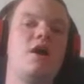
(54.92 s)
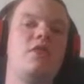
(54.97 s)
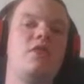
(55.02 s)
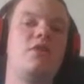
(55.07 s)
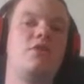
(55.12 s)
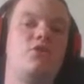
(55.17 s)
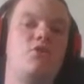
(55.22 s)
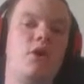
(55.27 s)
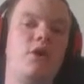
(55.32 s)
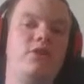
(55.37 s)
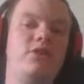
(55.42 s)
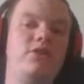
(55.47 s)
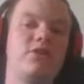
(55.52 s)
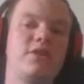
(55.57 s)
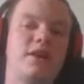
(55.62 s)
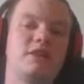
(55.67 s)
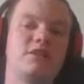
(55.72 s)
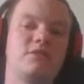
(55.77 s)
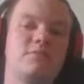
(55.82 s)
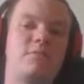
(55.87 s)
They'll go on to
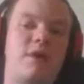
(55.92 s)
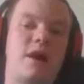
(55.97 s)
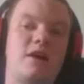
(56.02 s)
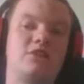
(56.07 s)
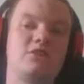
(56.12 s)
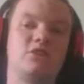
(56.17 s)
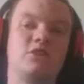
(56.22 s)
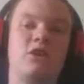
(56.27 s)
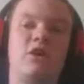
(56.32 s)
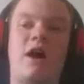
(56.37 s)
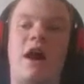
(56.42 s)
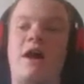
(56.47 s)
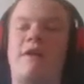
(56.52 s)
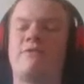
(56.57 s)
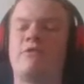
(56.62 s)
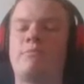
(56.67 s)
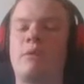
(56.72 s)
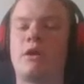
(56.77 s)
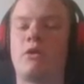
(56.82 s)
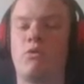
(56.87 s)
this match, they'll
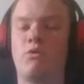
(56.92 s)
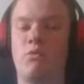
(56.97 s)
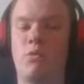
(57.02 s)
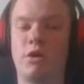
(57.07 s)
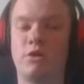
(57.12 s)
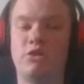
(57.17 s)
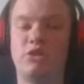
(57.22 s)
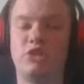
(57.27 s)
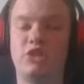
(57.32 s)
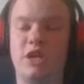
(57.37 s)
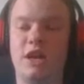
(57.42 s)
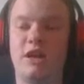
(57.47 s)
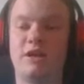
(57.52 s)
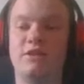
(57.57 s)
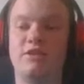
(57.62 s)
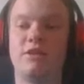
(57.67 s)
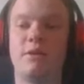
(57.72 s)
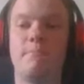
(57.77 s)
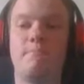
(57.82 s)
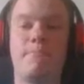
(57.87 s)
have to make one
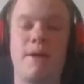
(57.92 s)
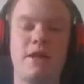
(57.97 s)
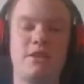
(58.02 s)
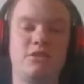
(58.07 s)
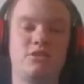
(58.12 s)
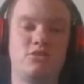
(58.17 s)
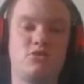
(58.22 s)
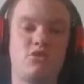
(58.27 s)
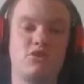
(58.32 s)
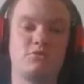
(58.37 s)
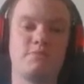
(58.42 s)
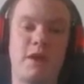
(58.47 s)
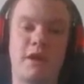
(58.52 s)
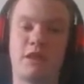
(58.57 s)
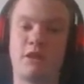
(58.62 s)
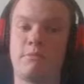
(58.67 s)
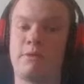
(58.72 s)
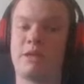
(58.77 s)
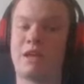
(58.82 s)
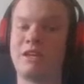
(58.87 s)
change. Ben Stokes
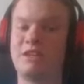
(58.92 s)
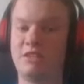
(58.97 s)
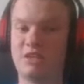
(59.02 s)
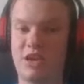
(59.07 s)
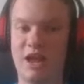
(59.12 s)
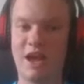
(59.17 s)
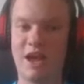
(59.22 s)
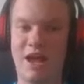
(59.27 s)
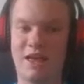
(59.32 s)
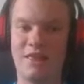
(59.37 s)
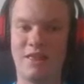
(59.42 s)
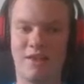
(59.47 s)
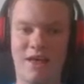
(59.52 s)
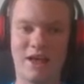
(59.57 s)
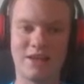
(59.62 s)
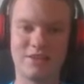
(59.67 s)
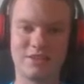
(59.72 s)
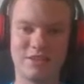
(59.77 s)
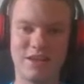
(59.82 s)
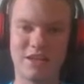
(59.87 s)
picked up an injury in the
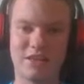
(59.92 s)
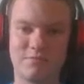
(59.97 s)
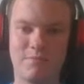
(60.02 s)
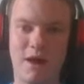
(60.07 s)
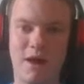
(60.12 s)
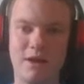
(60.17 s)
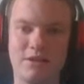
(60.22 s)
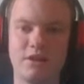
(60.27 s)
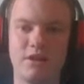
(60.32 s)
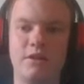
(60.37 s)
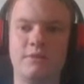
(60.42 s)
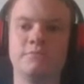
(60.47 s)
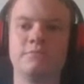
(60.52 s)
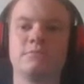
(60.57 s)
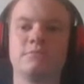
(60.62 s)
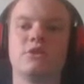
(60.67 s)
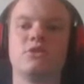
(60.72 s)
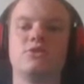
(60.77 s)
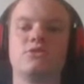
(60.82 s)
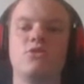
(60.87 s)
last test match,
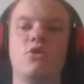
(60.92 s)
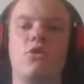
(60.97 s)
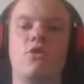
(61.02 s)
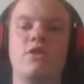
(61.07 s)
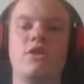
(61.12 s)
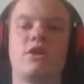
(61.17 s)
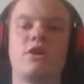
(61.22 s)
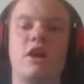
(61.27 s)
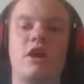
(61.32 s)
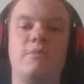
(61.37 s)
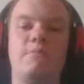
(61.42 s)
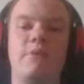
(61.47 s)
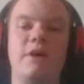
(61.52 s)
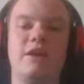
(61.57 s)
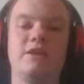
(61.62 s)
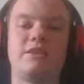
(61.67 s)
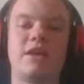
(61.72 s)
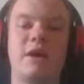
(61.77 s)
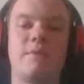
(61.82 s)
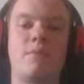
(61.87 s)
so they're going to
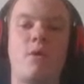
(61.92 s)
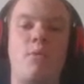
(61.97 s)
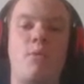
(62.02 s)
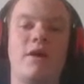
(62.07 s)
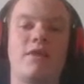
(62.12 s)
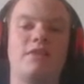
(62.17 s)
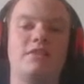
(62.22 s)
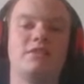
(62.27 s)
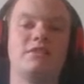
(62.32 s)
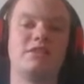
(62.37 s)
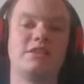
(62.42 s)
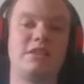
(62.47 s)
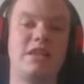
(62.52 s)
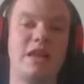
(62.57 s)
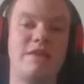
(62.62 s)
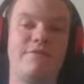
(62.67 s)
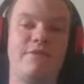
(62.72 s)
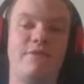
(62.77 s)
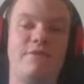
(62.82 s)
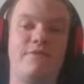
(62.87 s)
replace him with
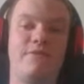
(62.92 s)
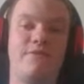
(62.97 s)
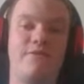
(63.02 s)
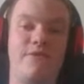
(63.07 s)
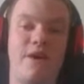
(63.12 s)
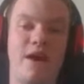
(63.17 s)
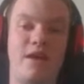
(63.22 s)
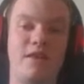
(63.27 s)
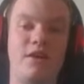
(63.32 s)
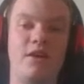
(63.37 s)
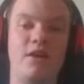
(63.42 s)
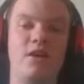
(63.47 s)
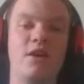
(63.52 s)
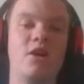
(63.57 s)
Stephen Finn.